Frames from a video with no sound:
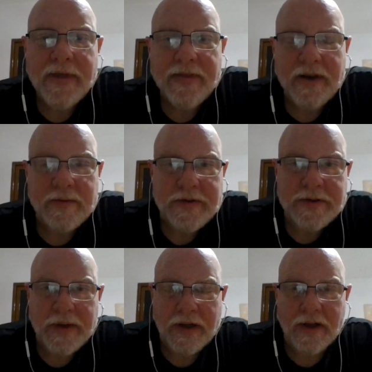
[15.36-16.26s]
been
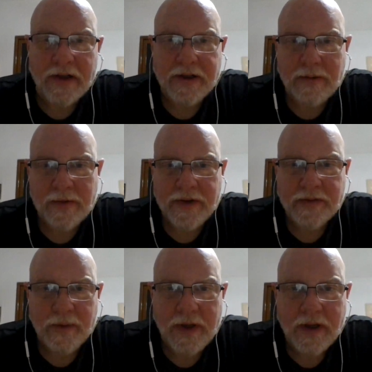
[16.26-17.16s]
spending a lot of time with
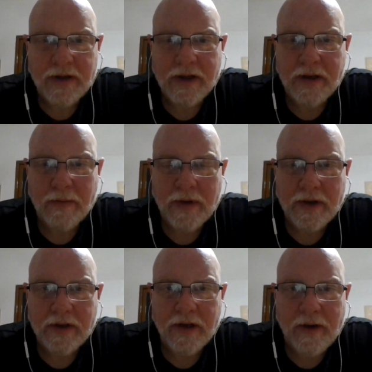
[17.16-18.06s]
this weekend that I want to
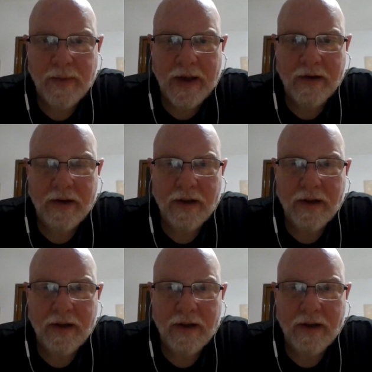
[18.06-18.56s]
talk about.